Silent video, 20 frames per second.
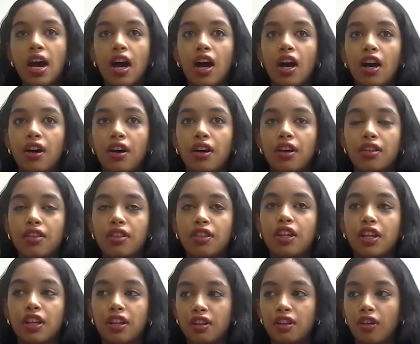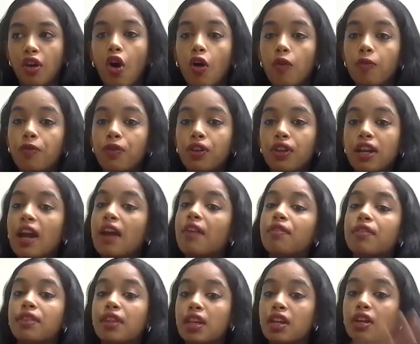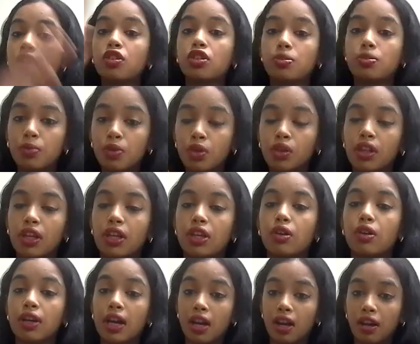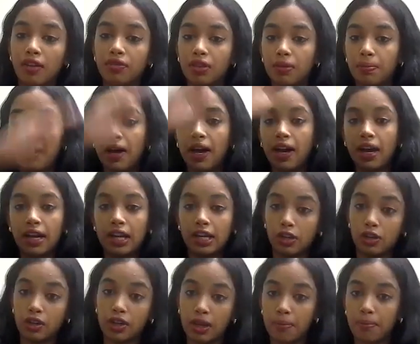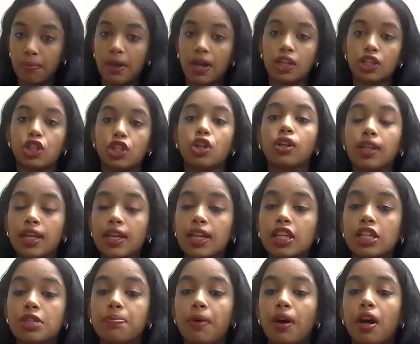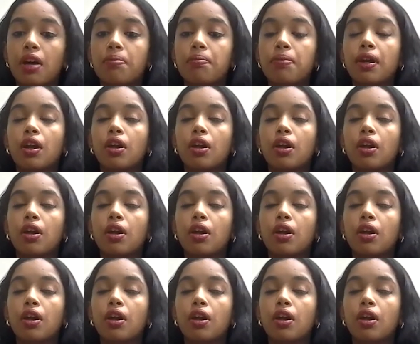hopefully everything goes smoothly, you get off the pad and you get back to your landing spot.